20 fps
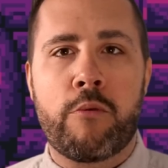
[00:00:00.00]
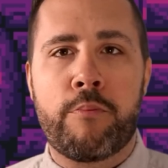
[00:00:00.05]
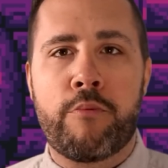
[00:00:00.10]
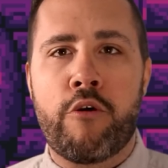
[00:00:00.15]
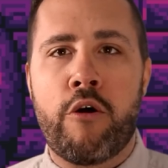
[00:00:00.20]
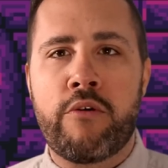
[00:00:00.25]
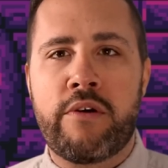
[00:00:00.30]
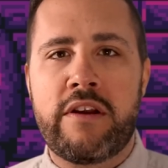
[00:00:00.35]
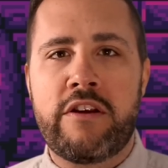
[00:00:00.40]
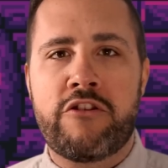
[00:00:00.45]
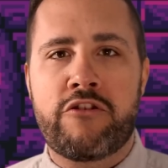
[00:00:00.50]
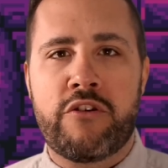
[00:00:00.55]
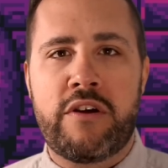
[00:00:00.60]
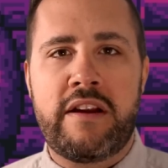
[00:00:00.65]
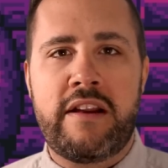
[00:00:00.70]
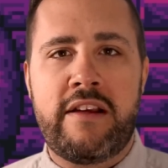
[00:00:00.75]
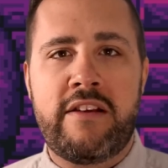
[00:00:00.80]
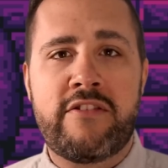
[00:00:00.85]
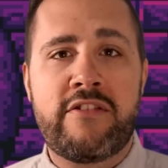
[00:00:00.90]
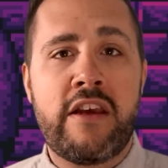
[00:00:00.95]
broken
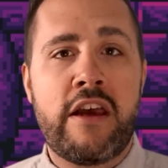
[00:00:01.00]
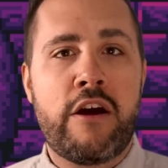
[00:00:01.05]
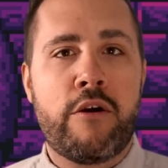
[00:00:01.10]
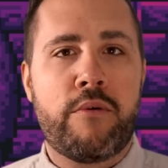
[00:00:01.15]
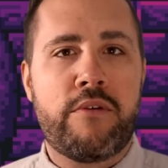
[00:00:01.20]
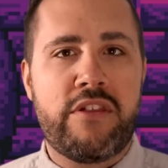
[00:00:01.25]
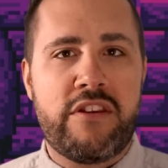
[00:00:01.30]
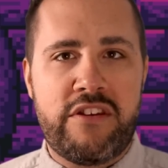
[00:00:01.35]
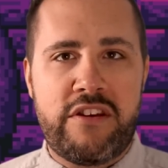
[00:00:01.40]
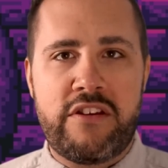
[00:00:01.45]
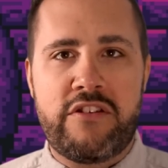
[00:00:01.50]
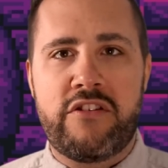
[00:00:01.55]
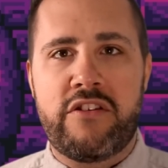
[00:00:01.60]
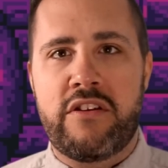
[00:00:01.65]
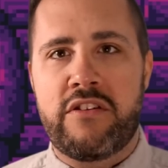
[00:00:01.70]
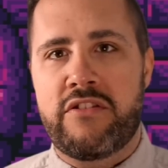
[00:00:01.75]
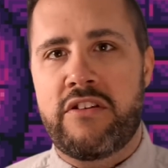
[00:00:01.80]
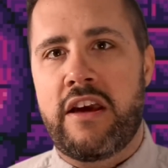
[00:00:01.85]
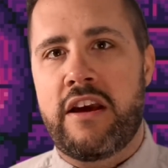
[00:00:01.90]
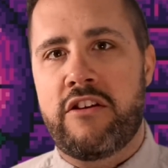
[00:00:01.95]
treaties with
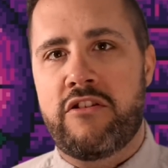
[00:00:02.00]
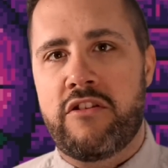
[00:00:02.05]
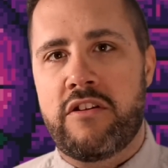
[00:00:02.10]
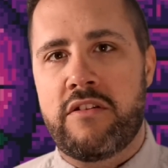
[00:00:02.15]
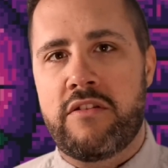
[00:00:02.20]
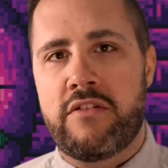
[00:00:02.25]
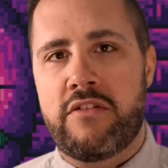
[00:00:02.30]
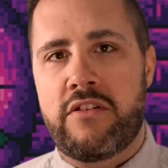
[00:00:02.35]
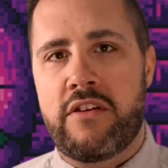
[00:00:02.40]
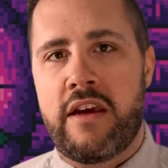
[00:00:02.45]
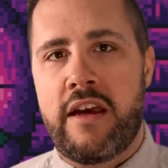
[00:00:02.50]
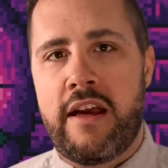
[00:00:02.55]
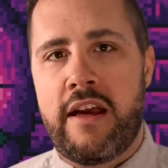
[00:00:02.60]
Indigenous nations.